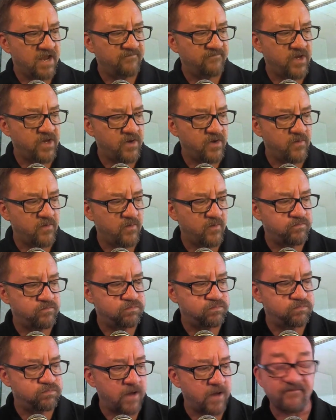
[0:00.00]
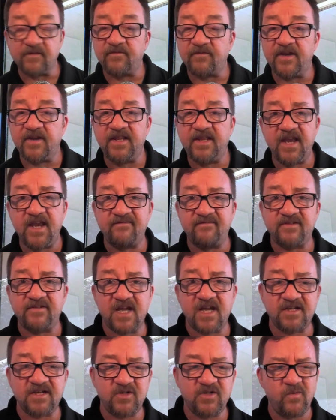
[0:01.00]
If you have a friend that you haven't
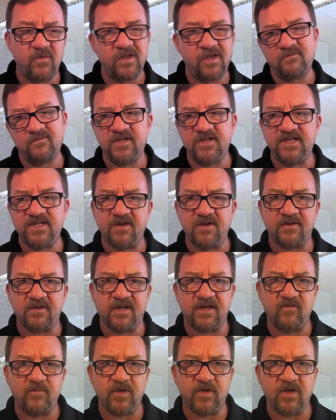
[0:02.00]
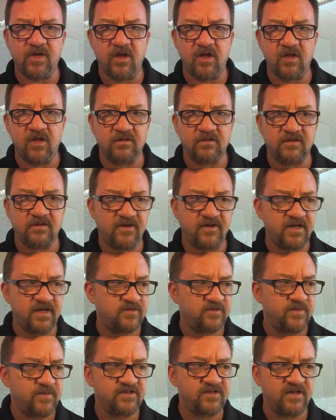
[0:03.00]
talked to in a while, reach out, give them a call,
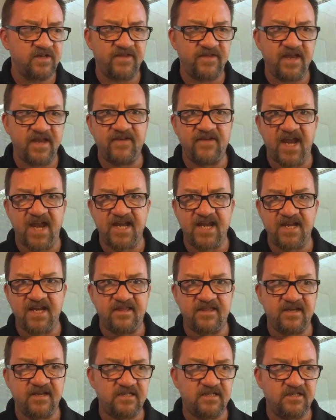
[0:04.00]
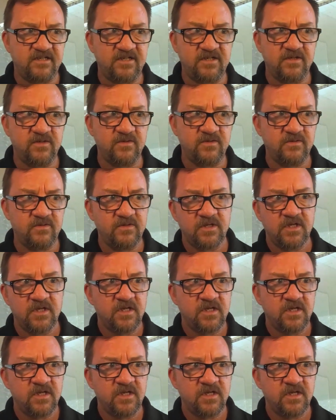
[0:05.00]
right? Especially if they have anything to do